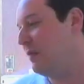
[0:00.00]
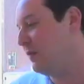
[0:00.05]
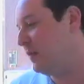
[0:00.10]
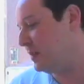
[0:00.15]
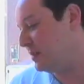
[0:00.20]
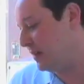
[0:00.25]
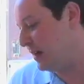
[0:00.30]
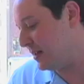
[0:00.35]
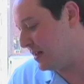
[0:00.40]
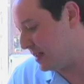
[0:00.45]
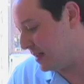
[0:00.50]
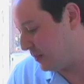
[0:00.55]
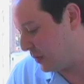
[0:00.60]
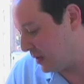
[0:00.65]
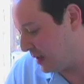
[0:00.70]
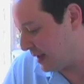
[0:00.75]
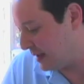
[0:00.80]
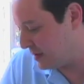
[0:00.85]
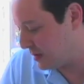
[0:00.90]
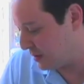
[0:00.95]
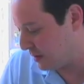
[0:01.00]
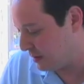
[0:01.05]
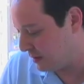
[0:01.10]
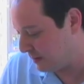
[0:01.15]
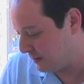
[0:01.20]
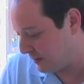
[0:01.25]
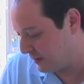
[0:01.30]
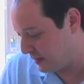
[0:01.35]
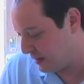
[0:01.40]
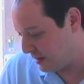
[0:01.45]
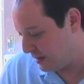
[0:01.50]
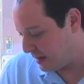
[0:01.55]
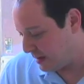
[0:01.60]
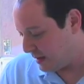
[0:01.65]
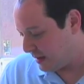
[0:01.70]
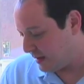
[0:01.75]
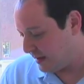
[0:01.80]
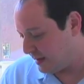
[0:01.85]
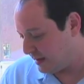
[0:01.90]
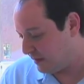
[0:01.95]
It's a very simple answer.
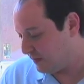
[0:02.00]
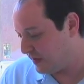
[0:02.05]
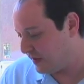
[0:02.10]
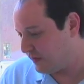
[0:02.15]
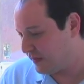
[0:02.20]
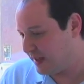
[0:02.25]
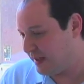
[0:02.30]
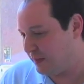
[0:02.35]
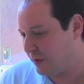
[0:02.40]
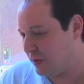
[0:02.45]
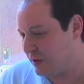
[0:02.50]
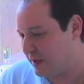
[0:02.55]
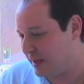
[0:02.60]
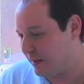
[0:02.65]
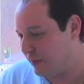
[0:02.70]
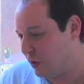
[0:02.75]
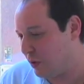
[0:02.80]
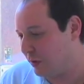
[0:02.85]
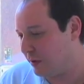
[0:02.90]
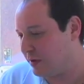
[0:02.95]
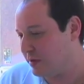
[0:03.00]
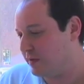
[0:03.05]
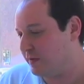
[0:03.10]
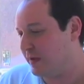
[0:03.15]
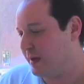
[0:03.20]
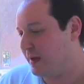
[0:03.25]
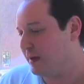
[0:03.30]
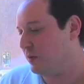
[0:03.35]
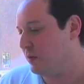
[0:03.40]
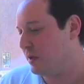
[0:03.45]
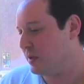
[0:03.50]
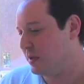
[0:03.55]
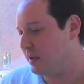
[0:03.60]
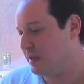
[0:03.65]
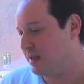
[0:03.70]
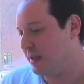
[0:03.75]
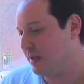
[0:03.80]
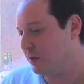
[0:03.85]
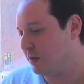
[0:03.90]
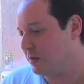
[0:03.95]
15% broker's fee, which
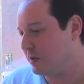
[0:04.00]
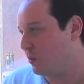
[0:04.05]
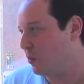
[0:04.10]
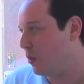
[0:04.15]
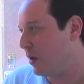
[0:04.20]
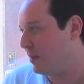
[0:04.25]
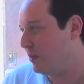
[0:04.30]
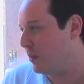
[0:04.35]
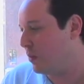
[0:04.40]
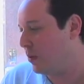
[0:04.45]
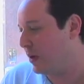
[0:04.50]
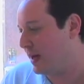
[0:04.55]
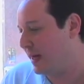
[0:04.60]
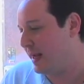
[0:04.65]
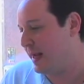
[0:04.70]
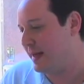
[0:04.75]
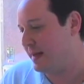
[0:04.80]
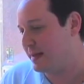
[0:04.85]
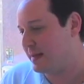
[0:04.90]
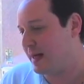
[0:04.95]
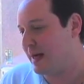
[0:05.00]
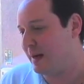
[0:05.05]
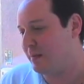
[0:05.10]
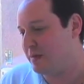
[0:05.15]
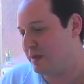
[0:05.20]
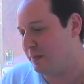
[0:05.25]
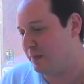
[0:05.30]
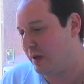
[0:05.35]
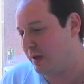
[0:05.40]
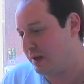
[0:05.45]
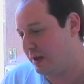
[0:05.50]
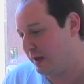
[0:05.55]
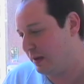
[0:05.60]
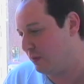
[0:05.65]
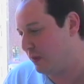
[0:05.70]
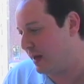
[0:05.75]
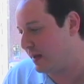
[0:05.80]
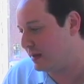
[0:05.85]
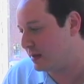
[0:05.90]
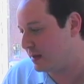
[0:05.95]
is equal to 1.8 times the monthly
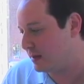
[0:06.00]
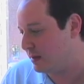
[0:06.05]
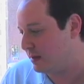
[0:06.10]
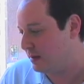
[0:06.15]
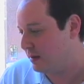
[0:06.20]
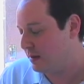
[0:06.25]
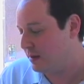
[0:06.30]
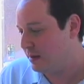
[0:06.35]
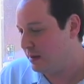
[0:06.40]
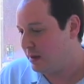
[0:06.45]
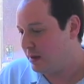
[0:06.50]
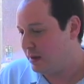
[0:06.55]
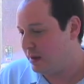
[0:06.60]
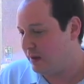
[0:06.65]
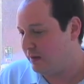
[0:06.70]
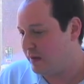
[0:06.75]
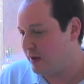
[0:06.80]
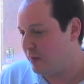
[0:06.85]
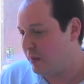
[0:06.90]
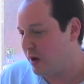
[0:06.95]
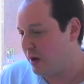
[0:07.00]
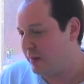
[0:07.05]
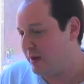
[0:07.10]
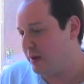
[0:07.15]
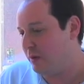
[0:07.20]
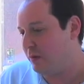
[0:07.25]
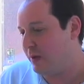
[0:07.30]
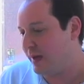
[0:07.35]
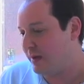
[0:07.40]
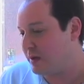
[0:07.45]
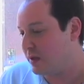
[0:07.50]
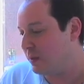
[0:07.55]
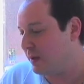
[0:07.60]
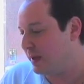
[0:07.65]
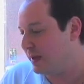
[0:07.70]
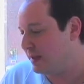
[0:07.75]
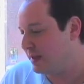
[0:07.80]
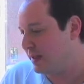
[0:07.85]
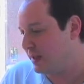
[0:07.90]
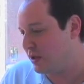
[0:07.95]
rent of the apartment you rent. So
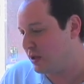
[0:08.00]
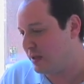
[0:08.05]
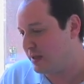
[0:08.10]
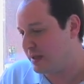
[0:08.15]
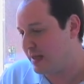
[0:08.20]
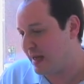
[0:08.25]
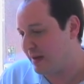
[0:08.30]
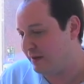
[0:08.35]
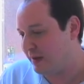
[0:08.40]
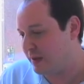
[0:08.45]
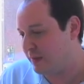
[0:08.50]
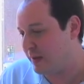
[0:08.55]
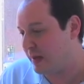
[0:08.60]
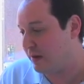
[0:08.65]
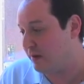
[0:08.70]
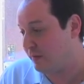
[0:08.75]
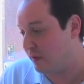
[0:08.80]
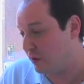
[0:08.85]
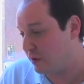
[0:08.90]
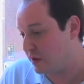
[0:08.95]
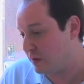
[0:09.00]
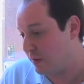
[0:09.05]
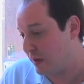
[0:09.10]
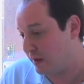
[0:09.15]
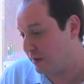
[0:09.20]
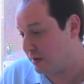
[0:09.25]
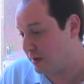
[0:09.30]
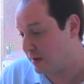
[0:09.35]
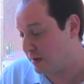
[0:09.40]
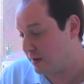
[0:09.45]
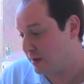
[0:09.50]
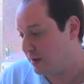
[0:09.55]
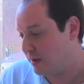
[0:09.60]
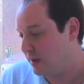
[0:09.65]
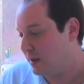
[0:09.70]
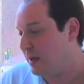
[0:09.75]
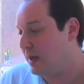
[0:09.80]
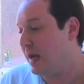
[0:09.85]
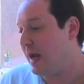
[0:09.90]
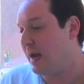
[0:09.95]
in addition to having to pay the first month's
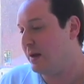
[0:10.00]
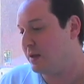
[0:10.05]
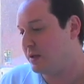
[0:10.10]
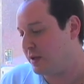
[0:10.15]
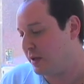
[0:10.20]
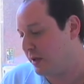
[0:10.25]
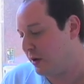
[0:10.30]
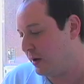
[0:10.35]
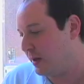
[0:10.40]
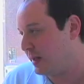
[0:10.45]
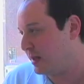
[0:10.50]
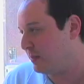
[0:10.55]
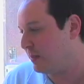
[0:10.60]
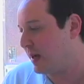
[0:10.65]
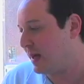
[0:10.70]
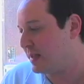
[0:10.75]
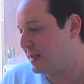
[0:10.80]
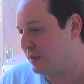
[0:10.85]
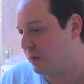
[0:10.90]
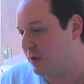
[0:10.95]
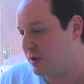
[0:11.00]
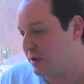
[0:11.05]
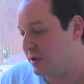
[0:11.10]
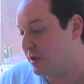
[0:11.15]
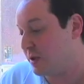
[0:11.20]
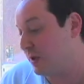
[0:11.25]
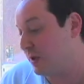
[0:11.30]
and the security deposit, which is